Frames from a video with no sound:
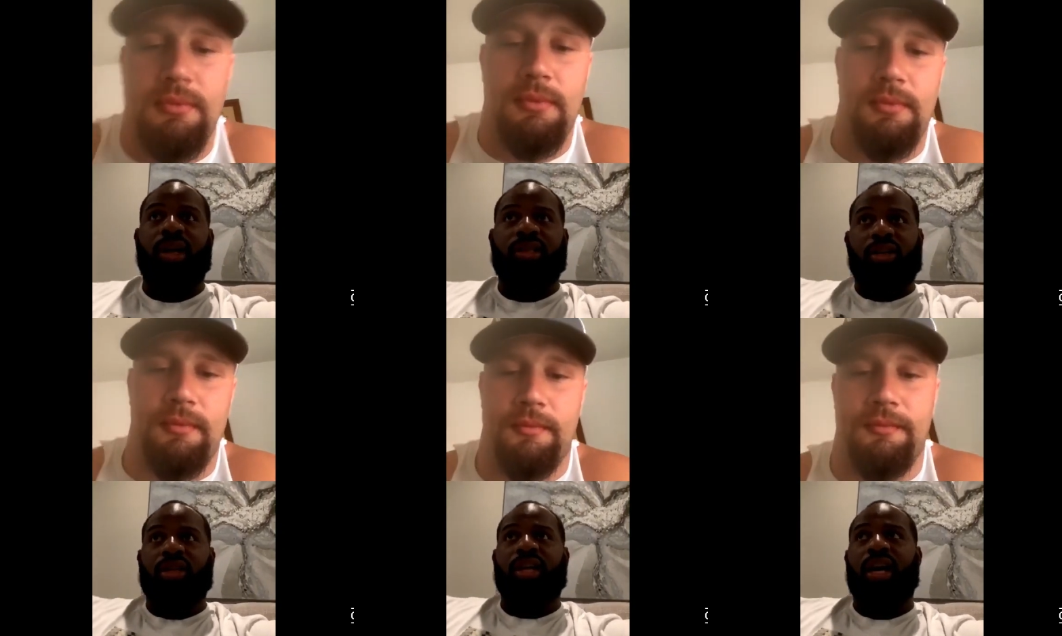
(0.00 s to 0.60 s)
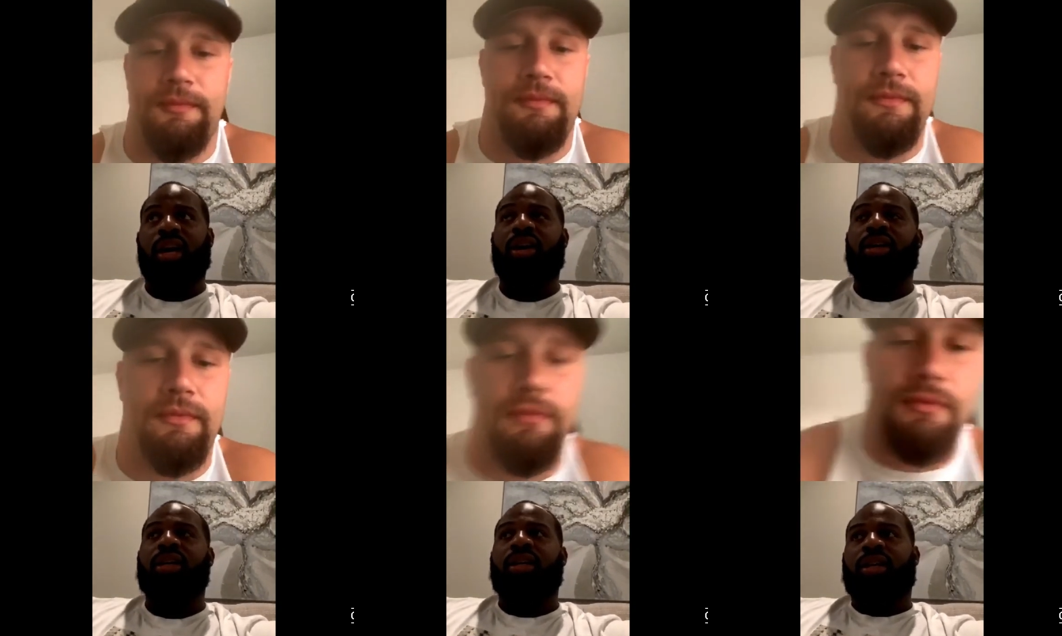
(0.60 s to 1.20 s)
Speaker 1: I talked to Dara
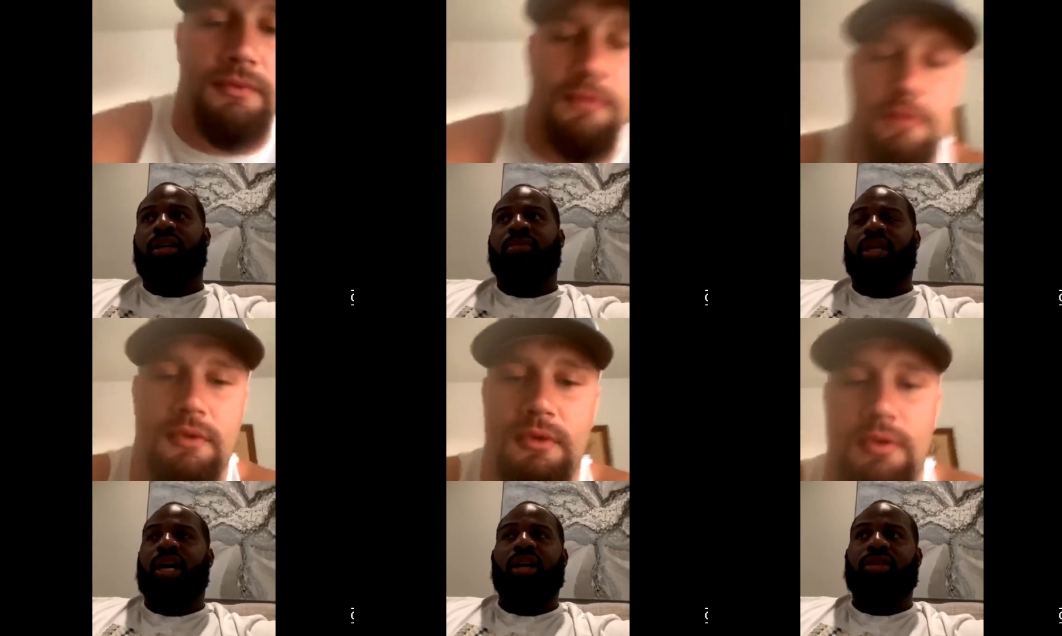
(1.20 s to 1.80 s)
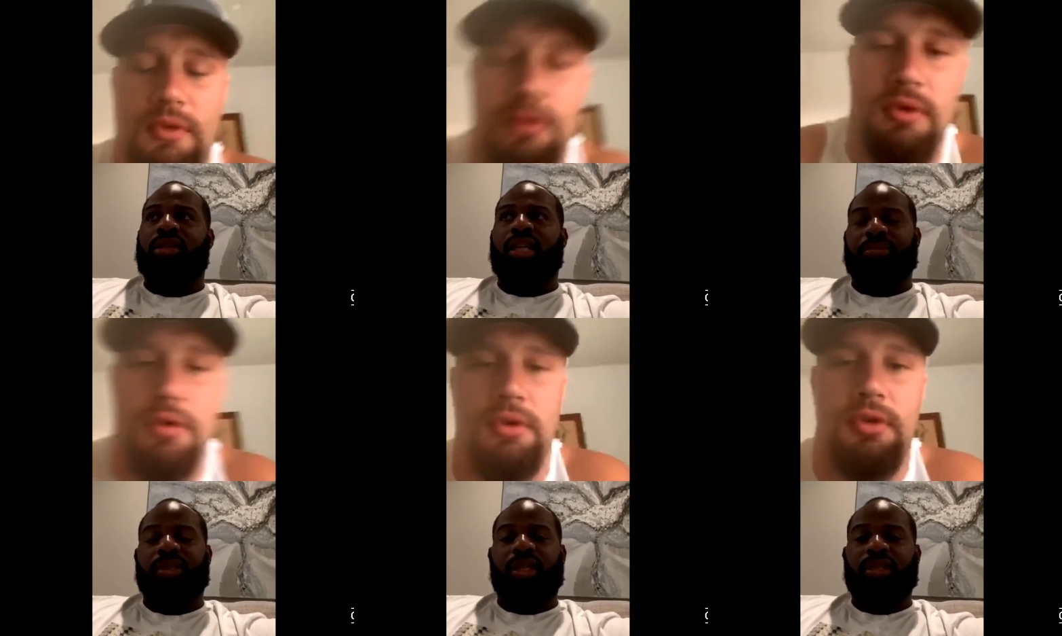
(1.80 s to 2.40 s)
I mean, Darren still takes
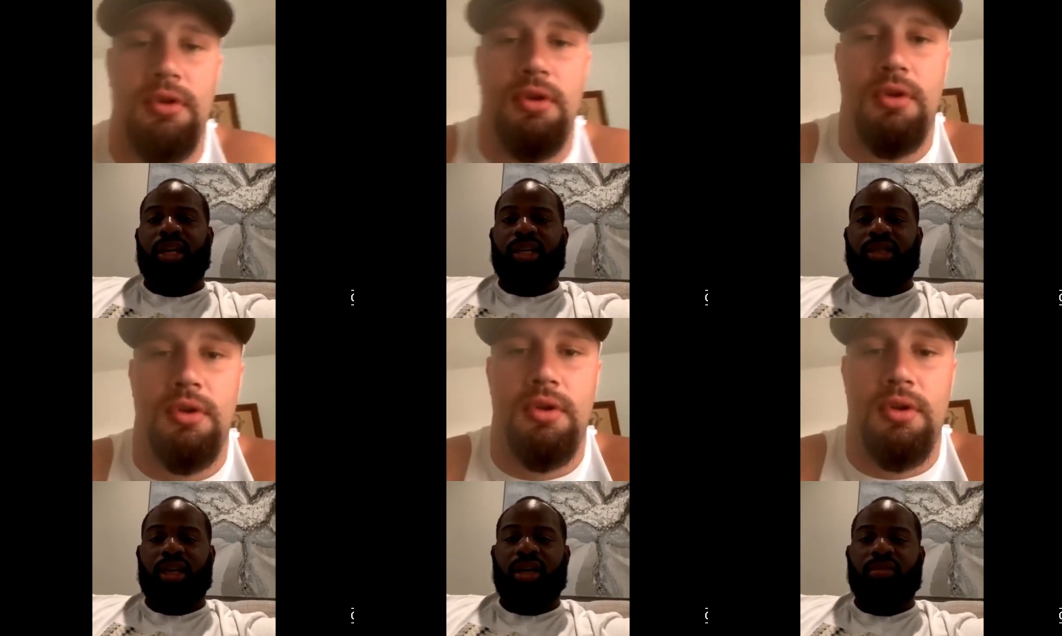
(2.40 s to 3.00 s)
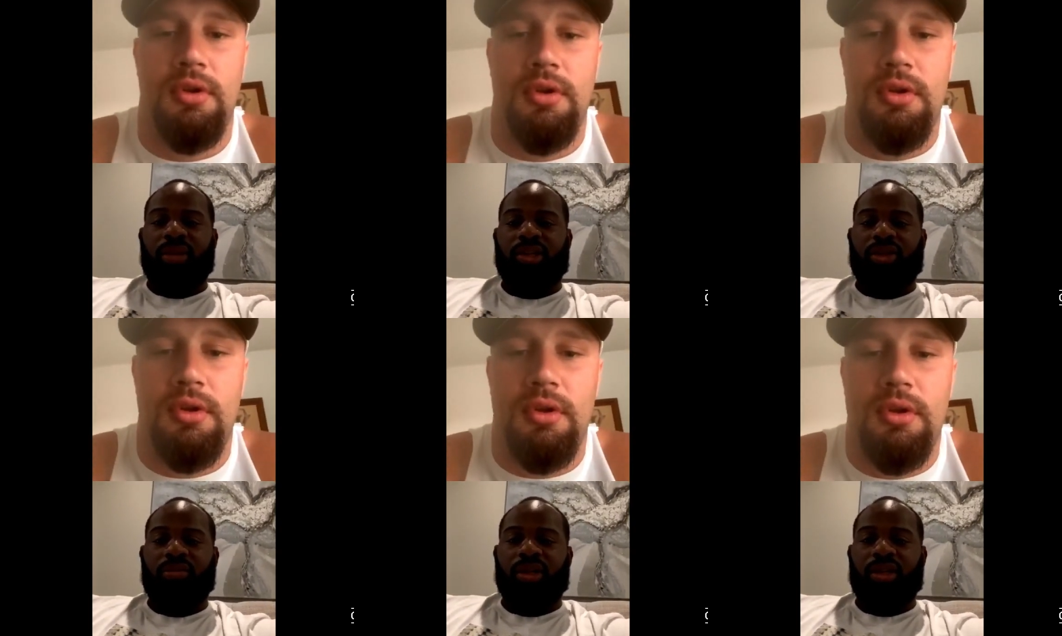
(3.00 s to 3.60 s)
me to this day, check on me, make
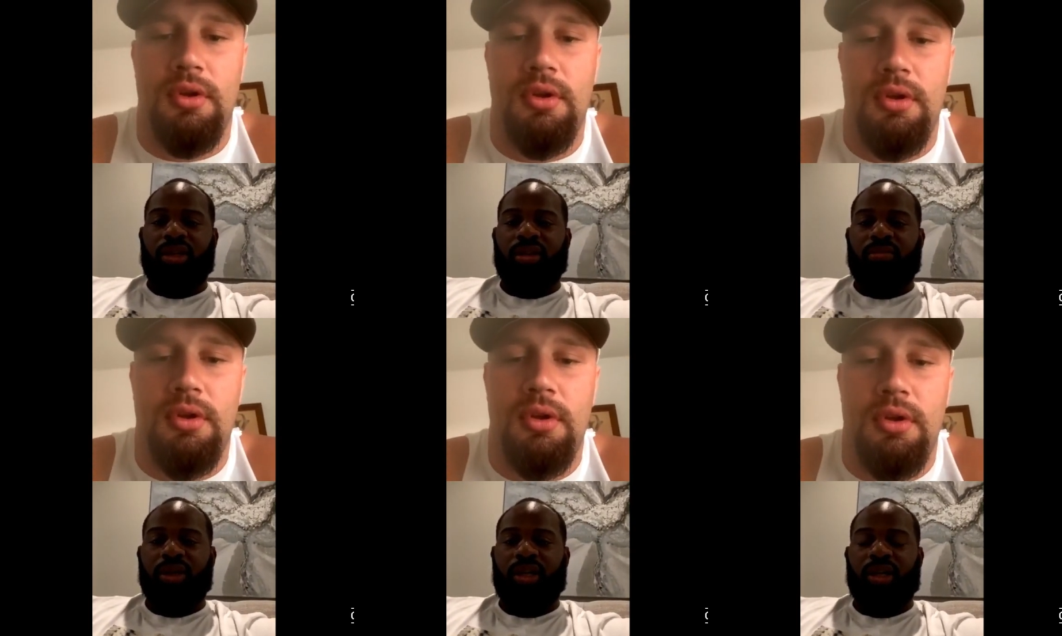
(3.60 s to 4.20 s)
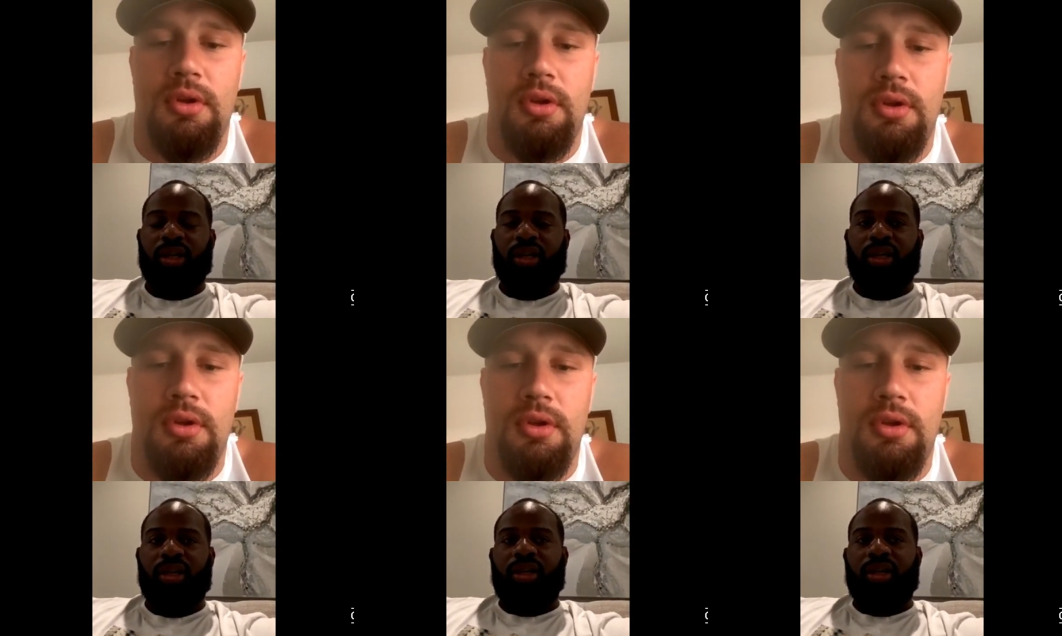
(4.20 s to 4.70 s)
sure I'm good. But uh,